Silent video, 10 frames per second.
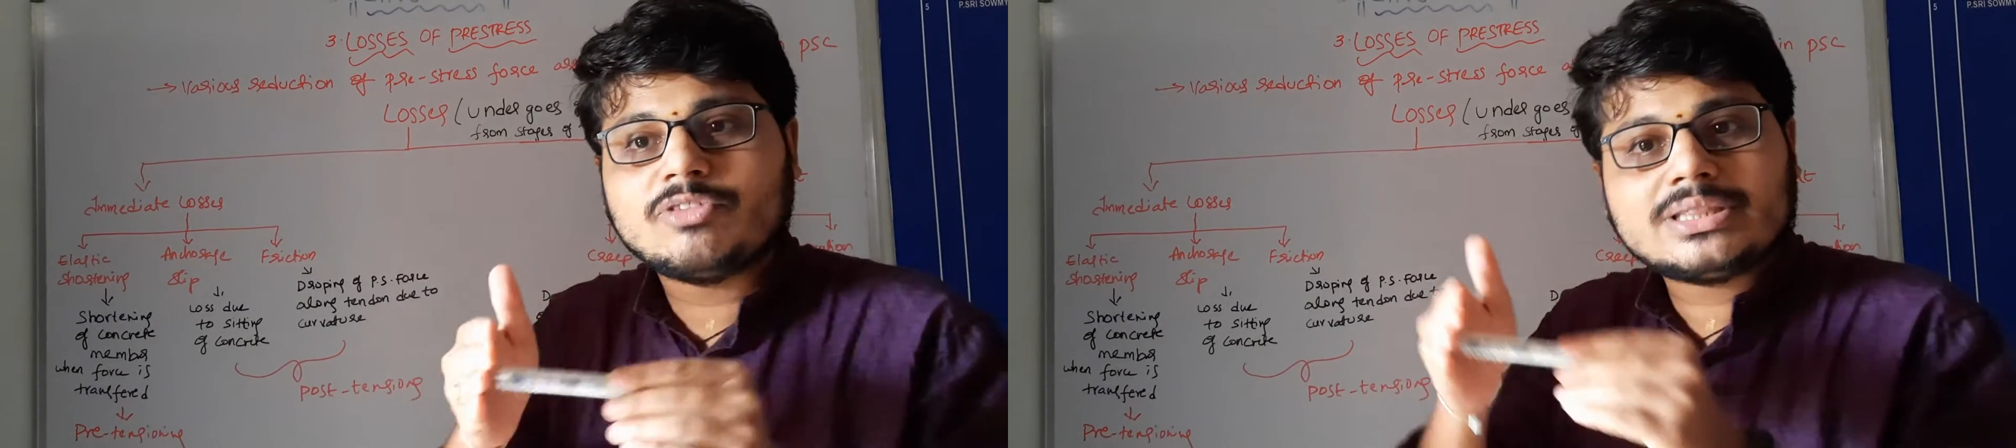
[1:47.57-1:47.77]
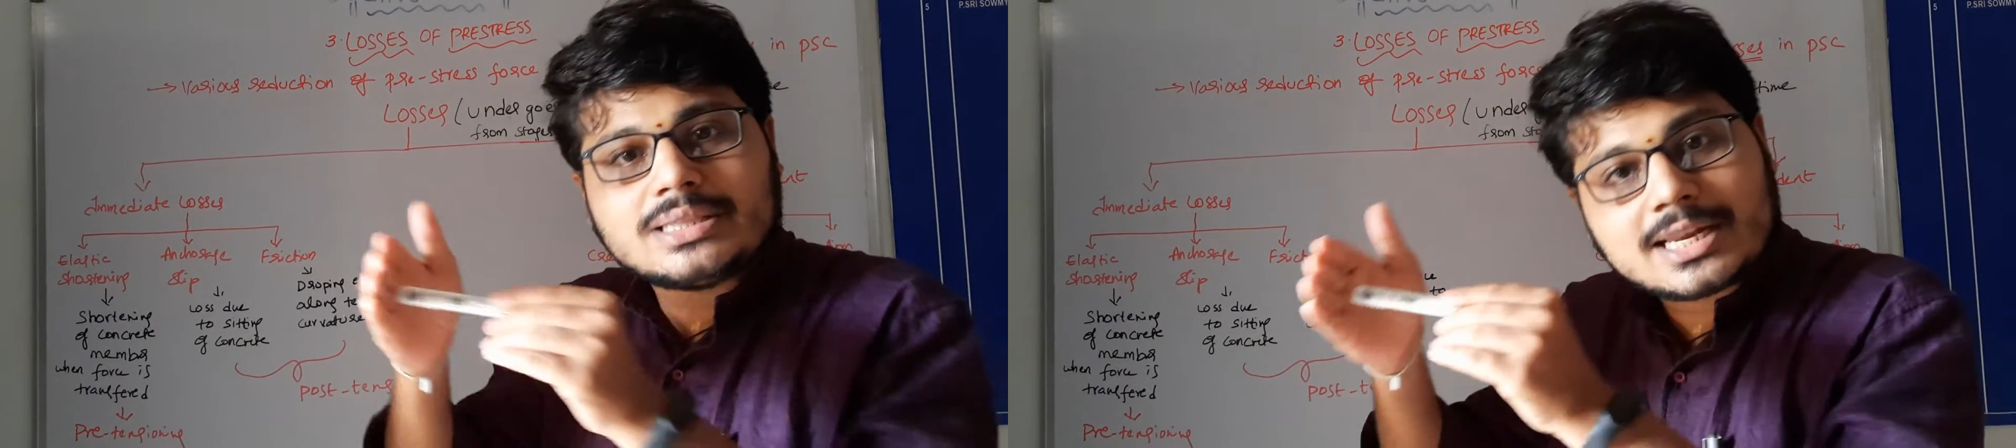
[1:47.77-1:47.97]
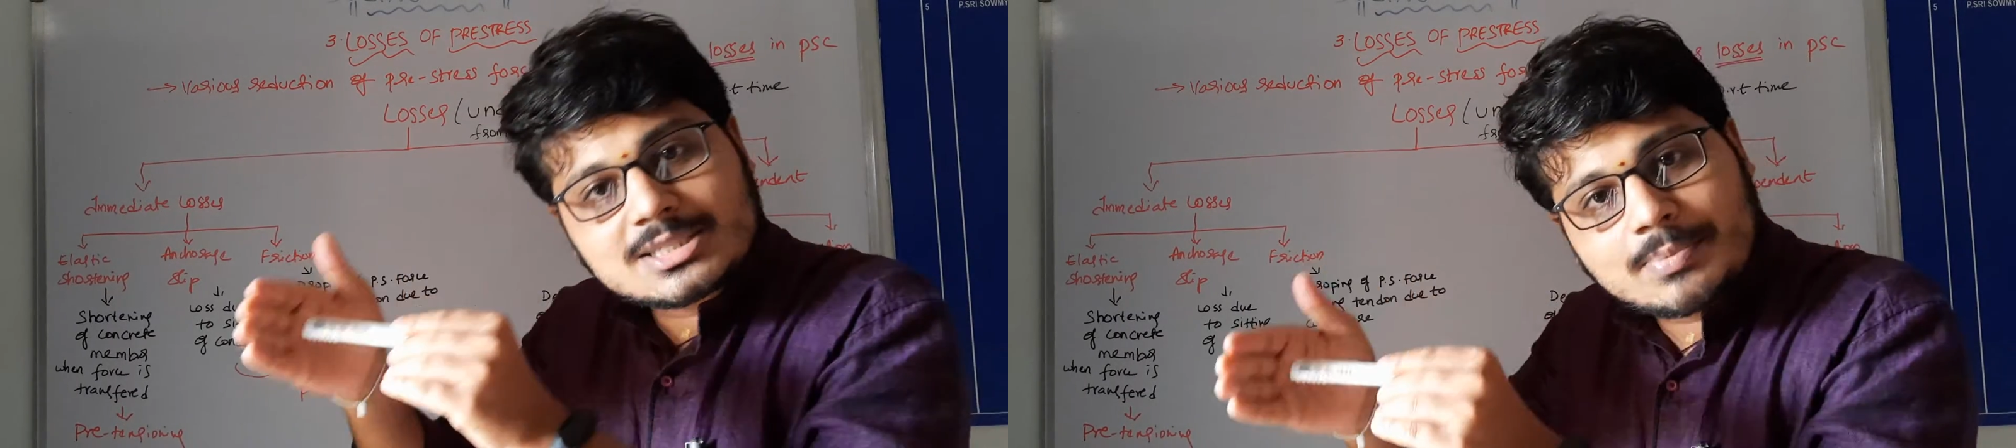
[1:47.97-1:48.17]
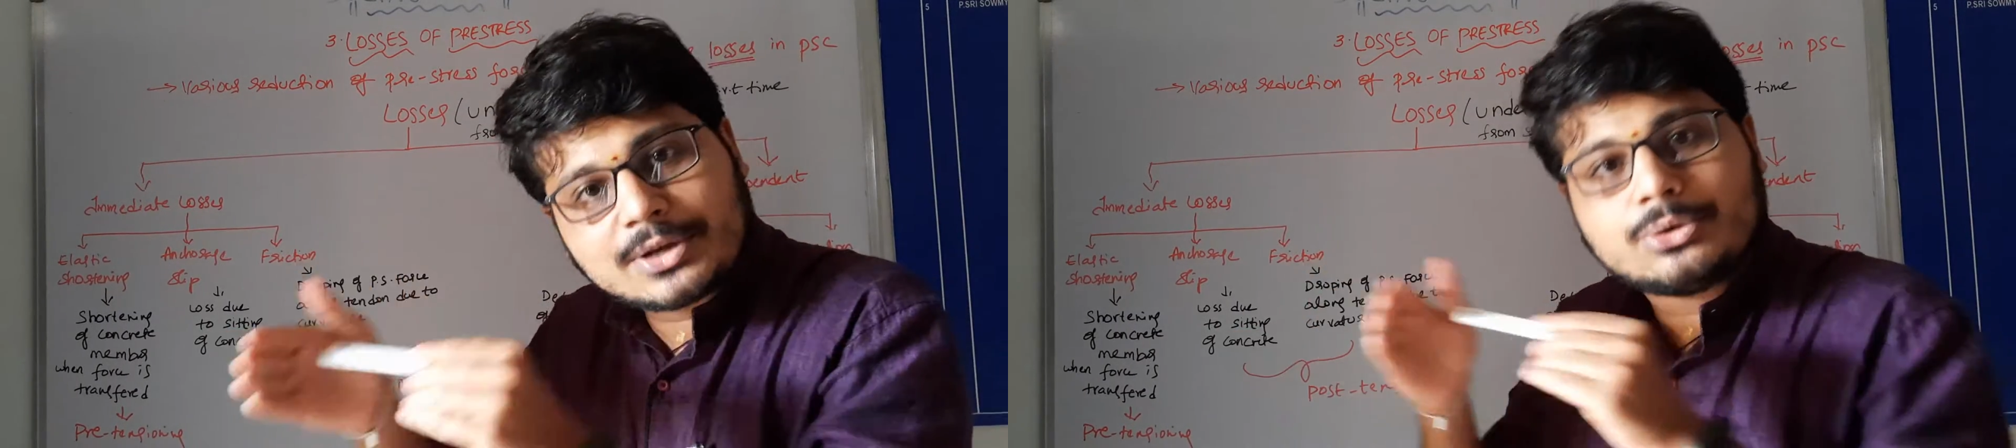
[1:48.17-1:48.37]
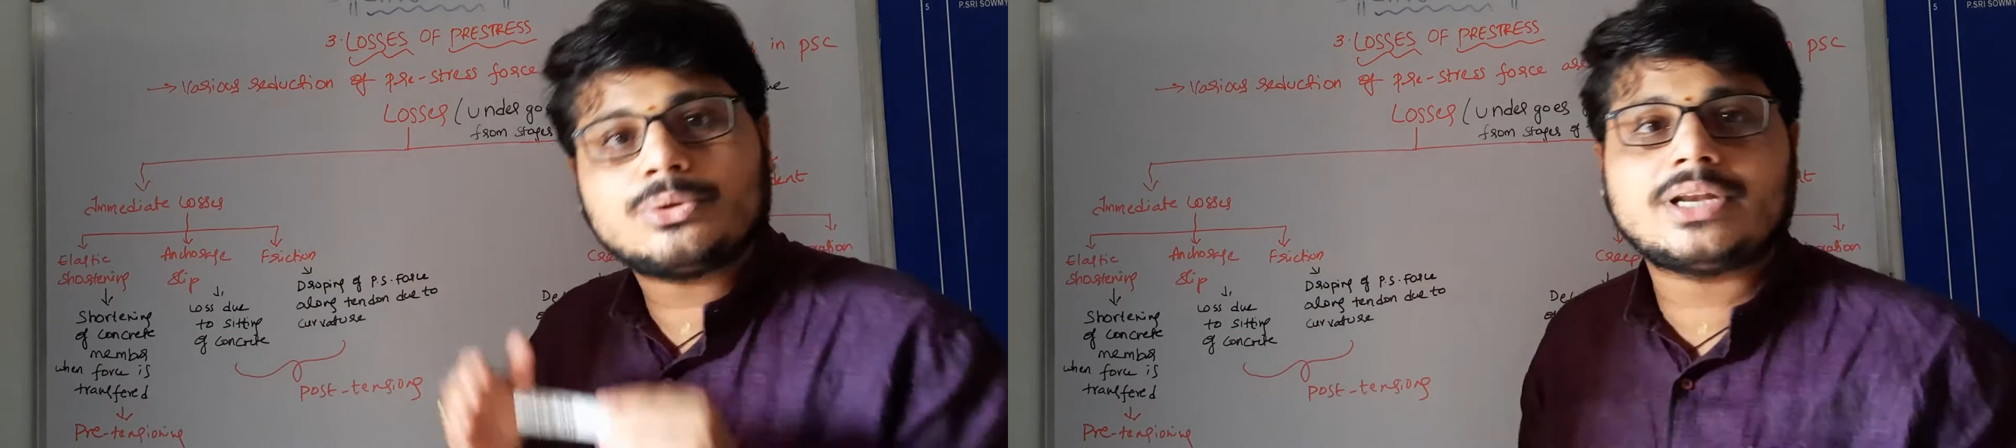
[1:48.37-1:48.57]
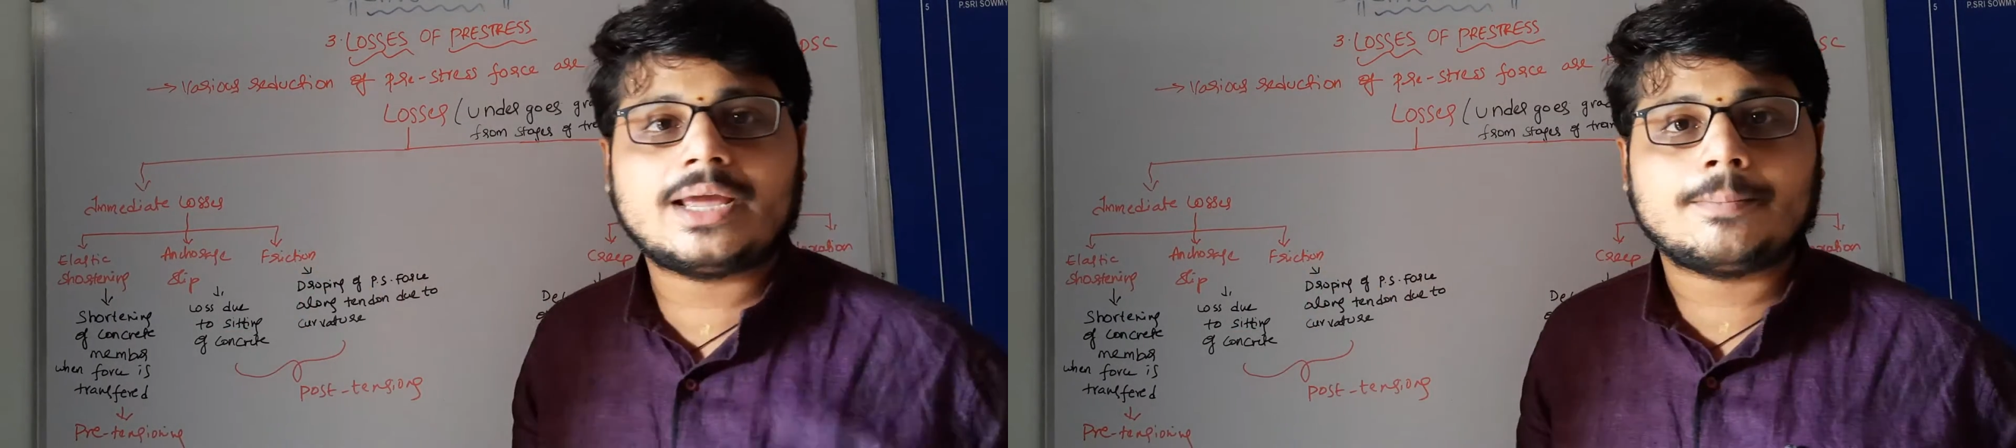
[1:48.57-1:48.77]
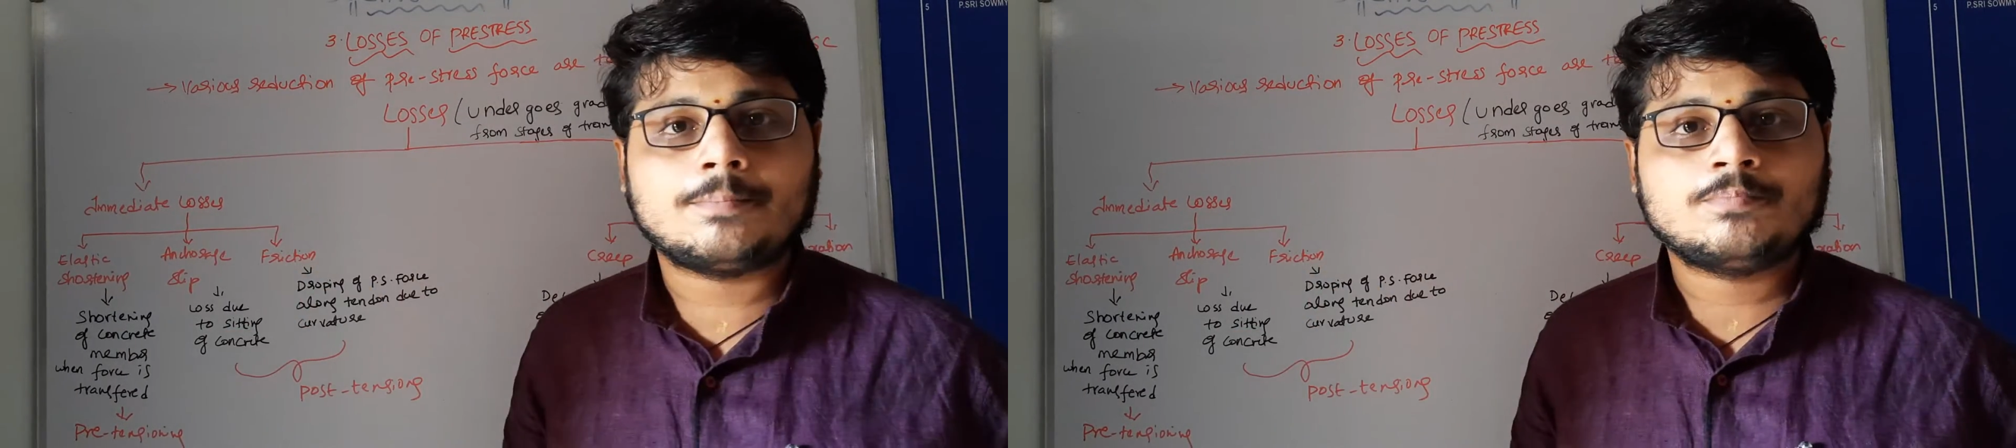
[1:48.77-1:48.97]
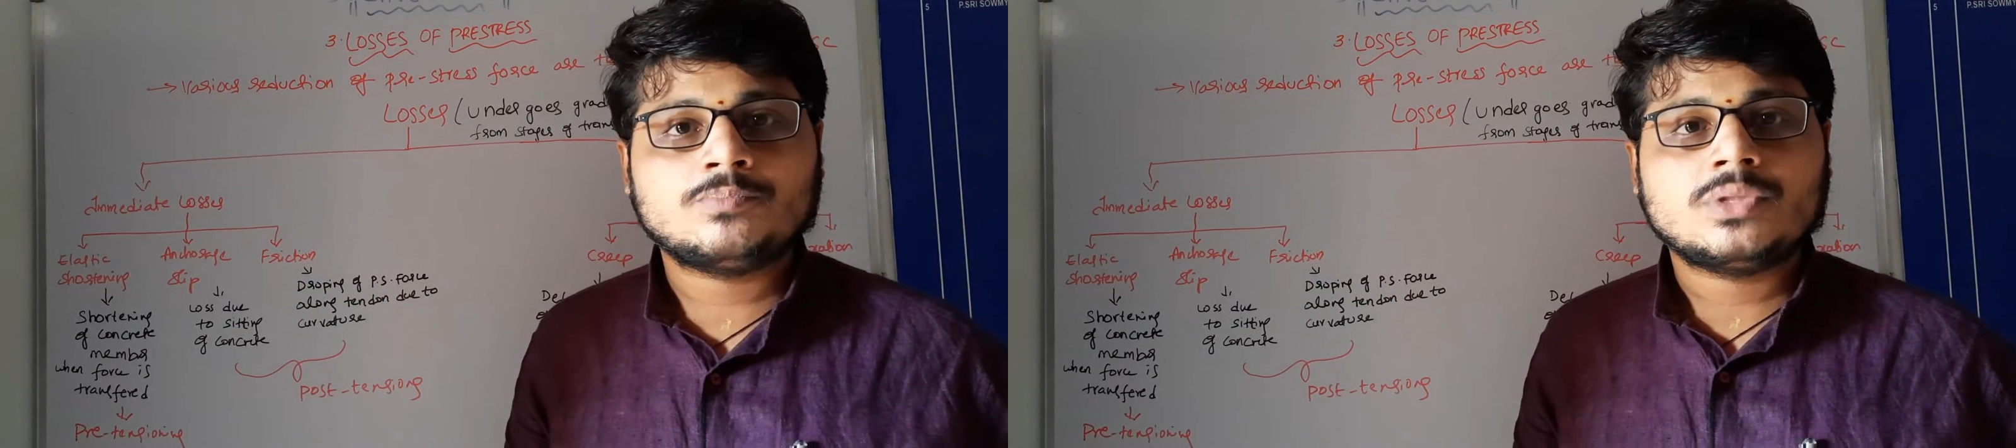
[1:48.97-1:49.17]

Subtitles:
with respective time,